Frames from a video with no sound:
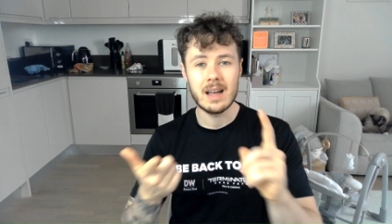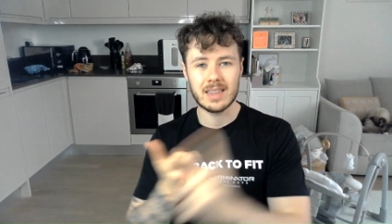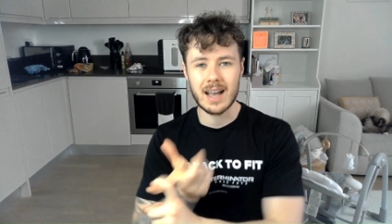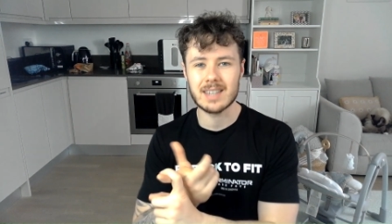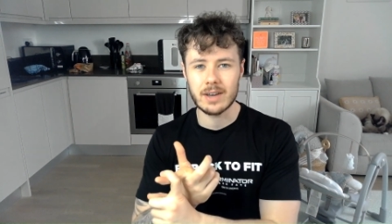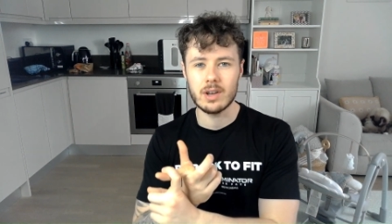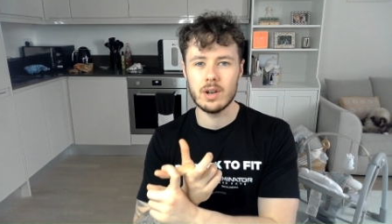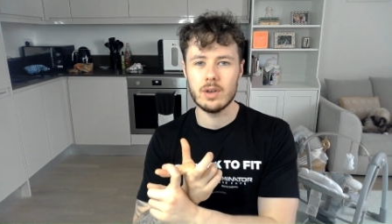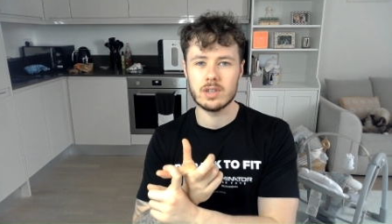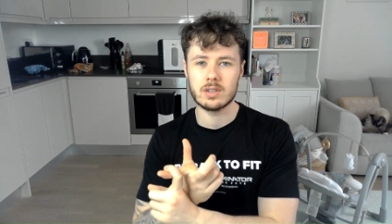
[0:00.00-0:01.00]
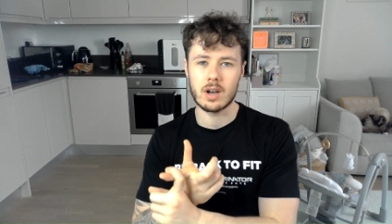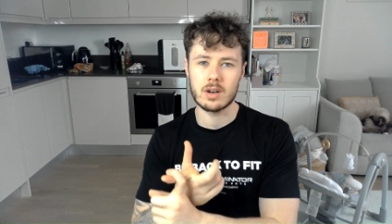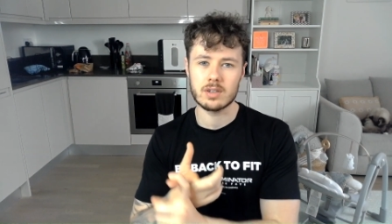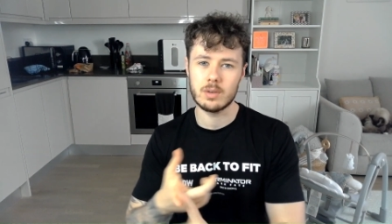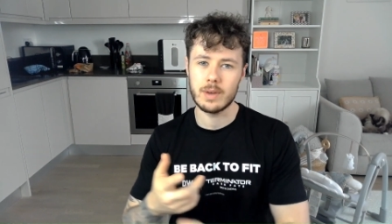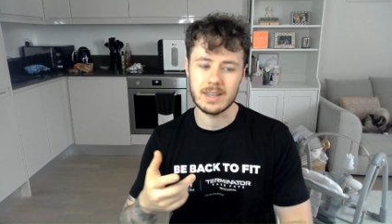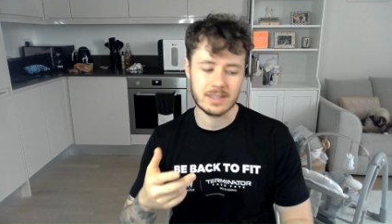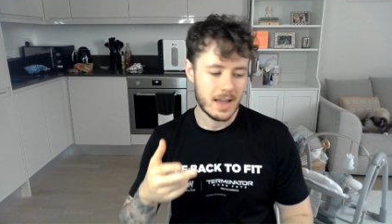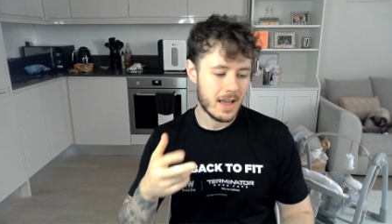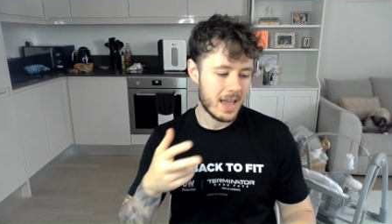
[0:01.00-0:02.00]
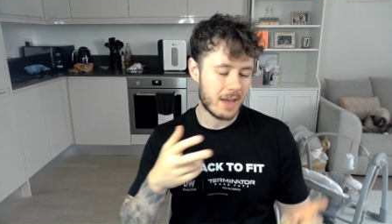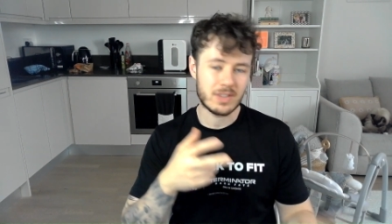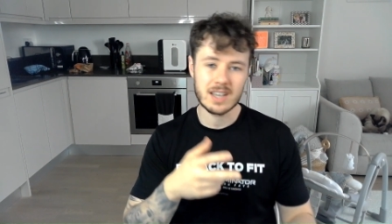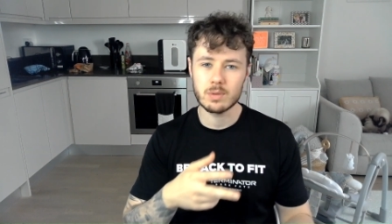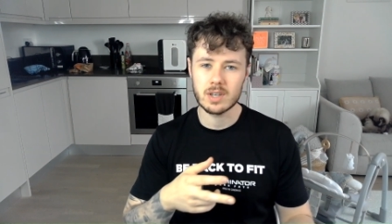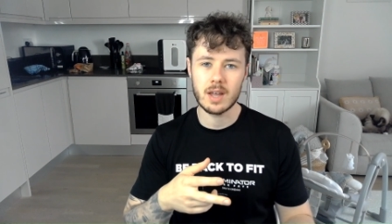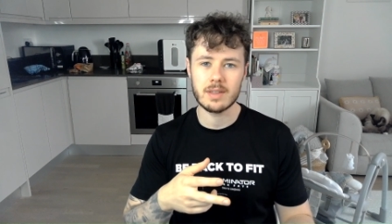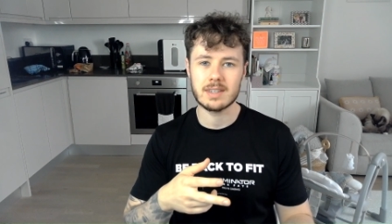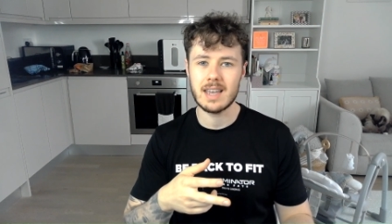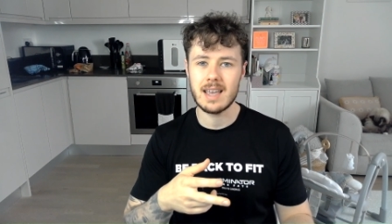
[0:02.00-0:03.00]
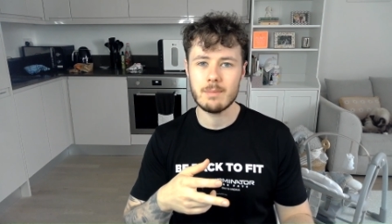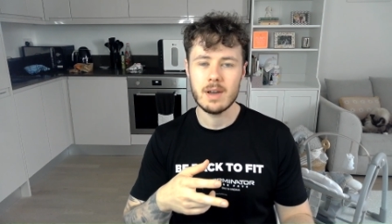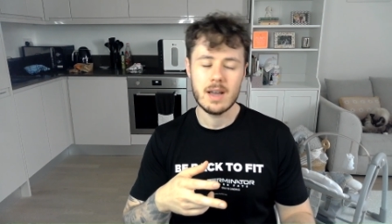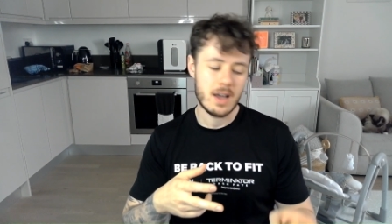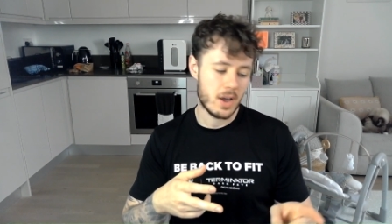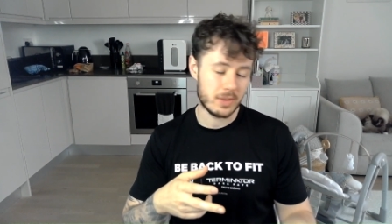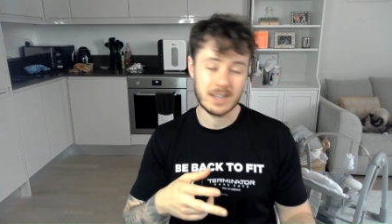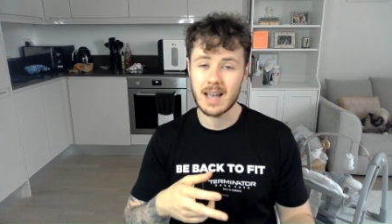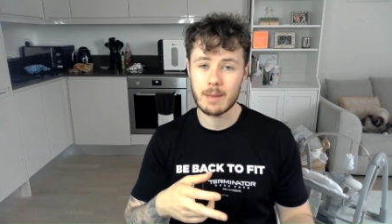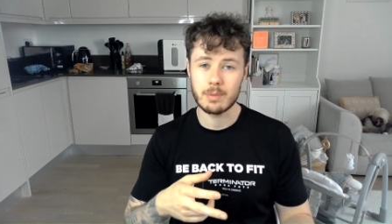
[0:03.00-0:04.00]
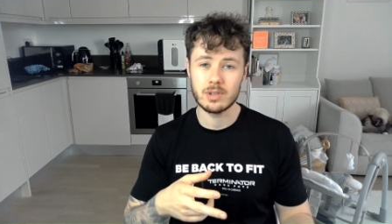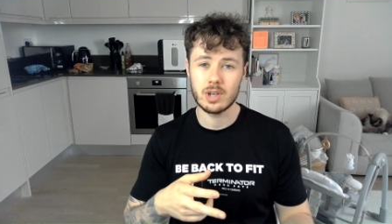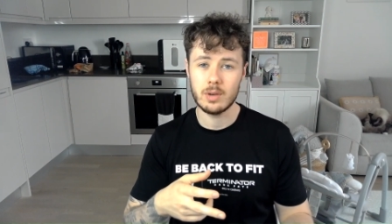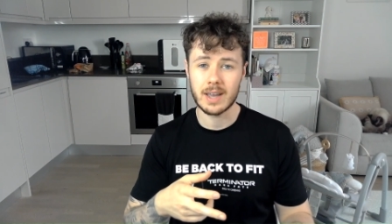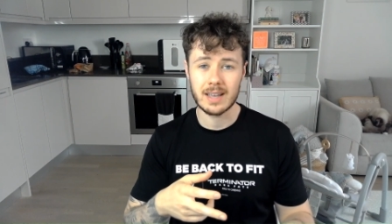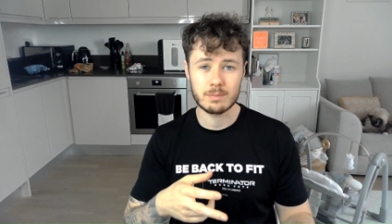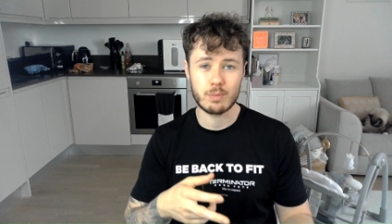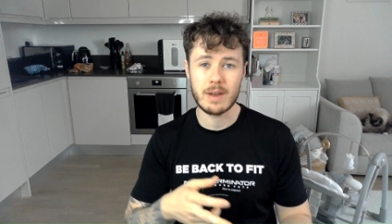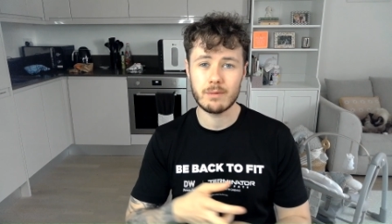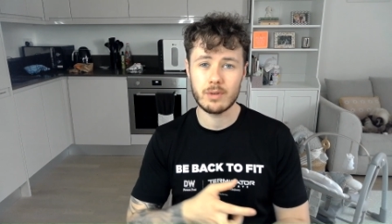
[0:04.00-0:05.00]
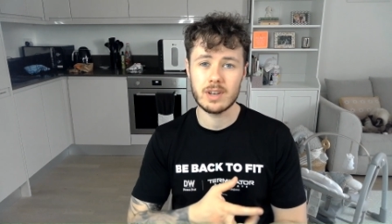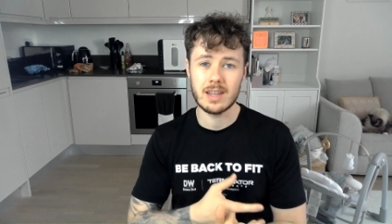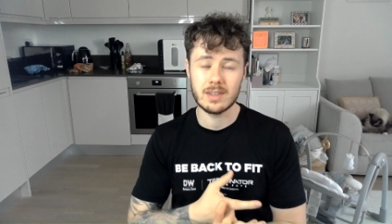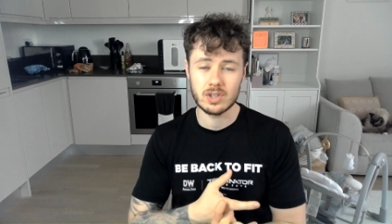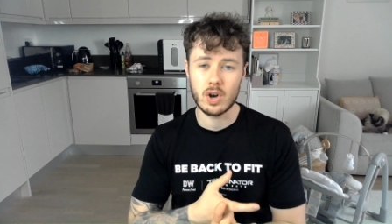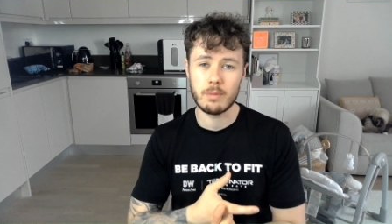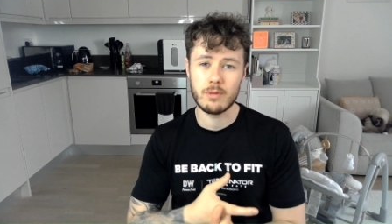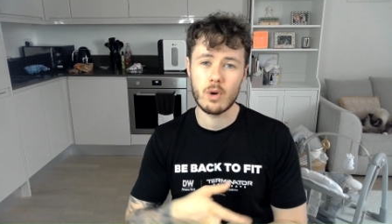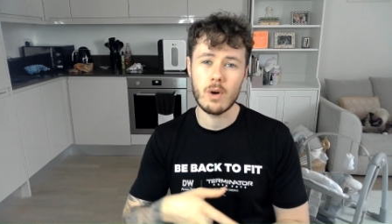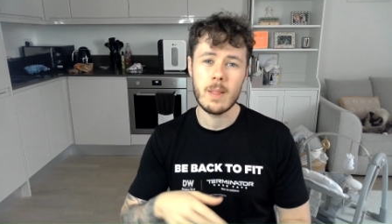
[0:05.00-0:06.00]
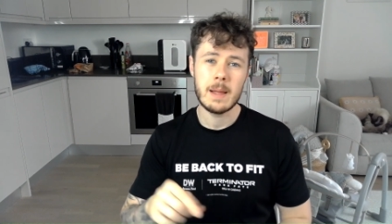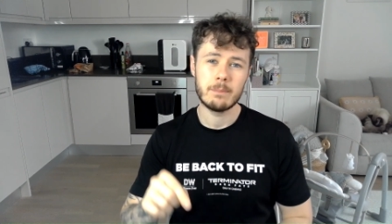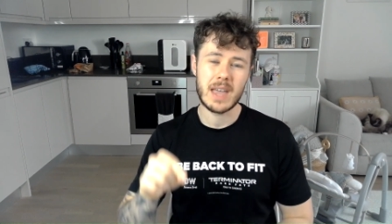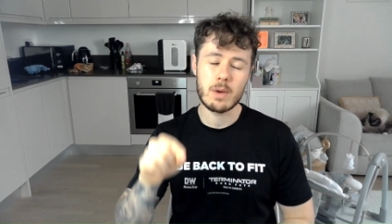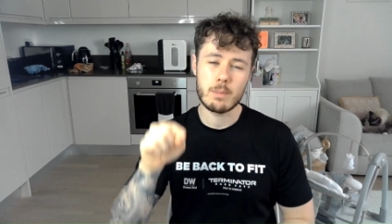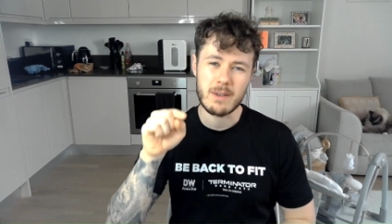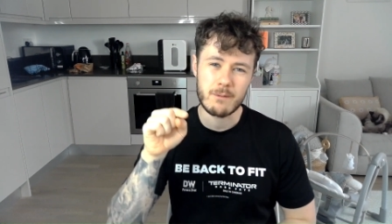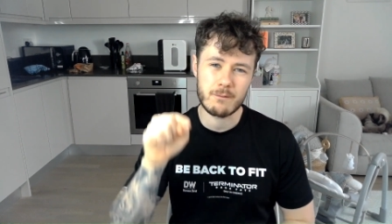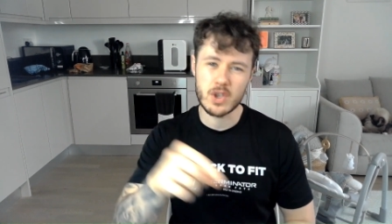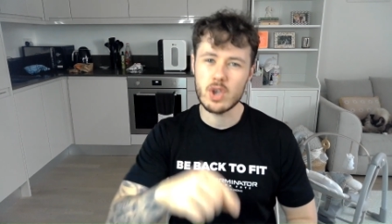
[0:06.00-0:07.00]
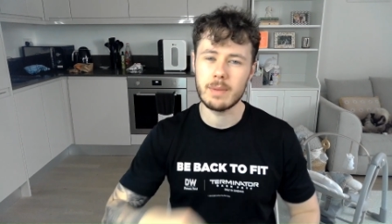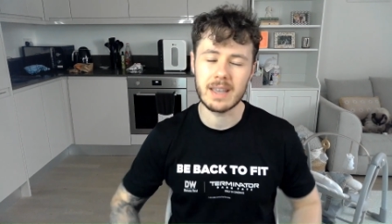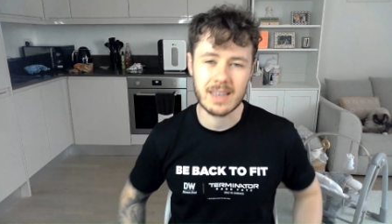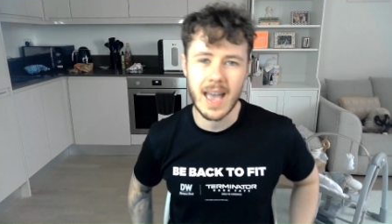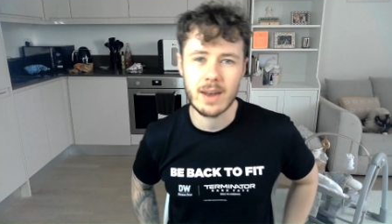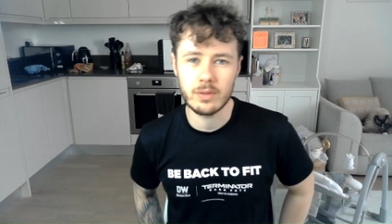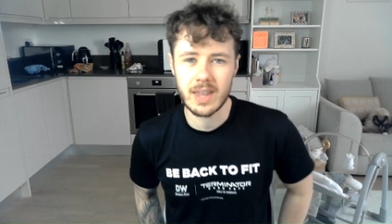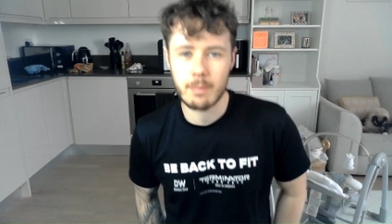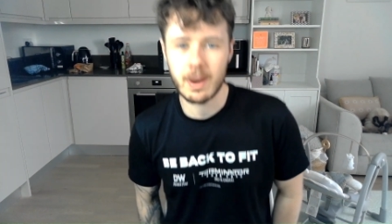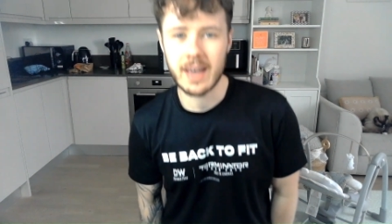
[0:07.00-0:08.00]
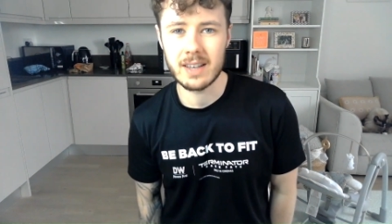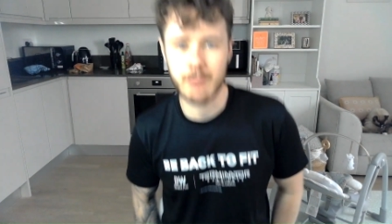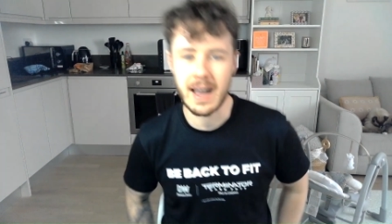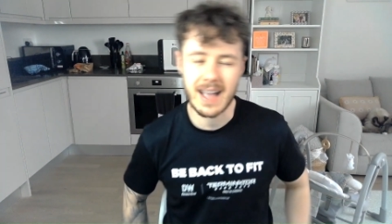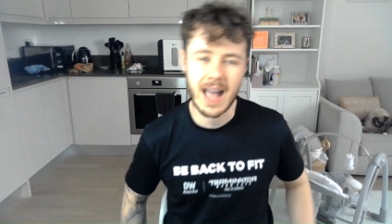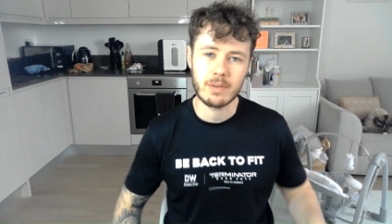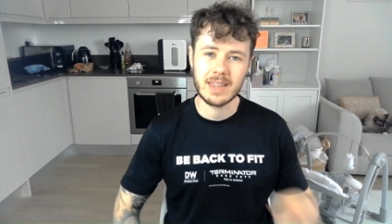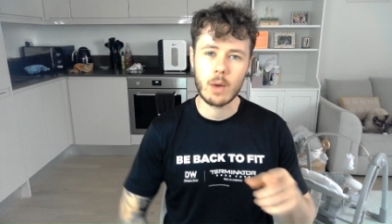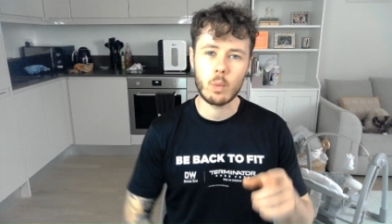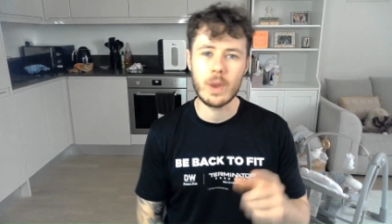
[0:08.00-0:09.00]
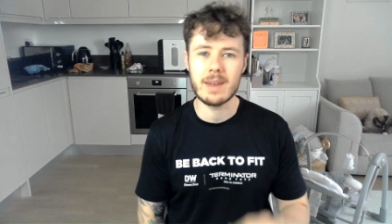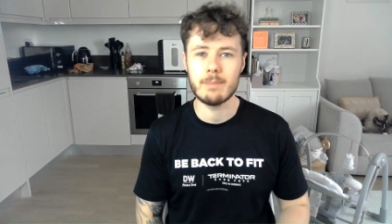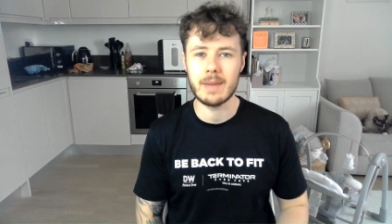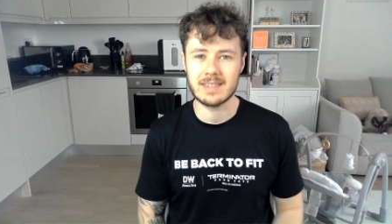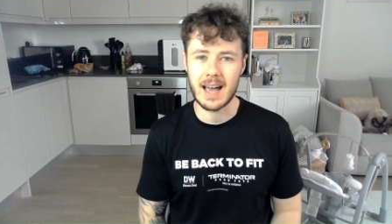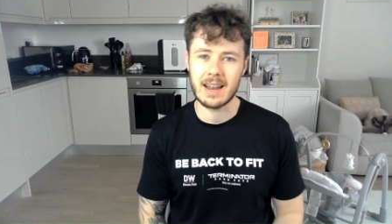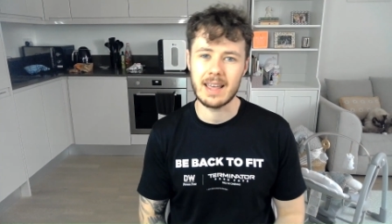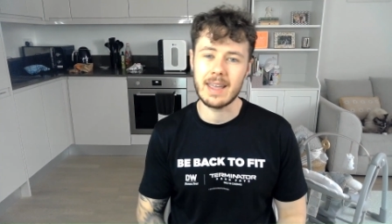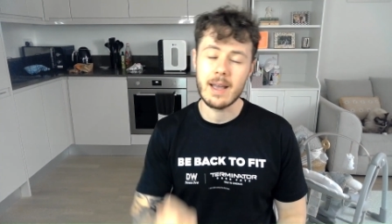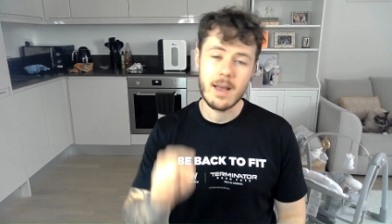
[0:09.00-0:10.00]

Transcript: That's how you lose a Douglas Luiz. If this was another team who this happened to against Brentford in the top four, they would be fuming, getting on their players' back, having that winning mentality.